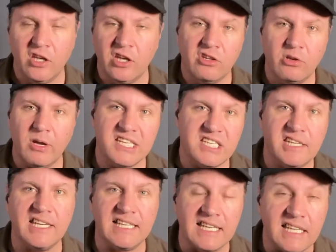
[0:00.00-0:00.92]
you actually
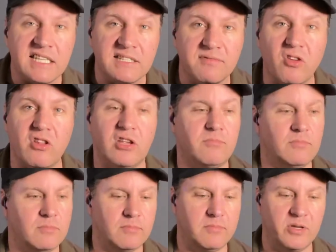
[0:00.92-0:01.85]
need less volume,
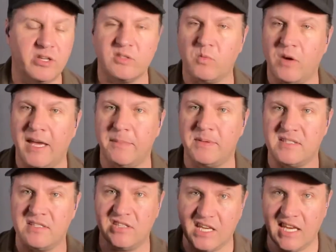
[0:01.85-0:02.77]
because what happens
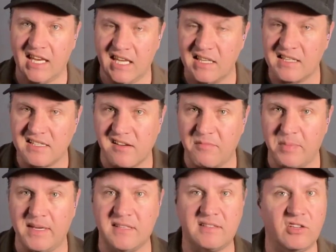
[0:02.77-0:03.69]
is you can hear yourself
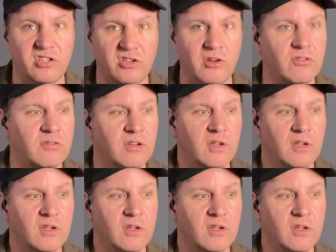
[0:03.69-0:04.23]
better, so you don't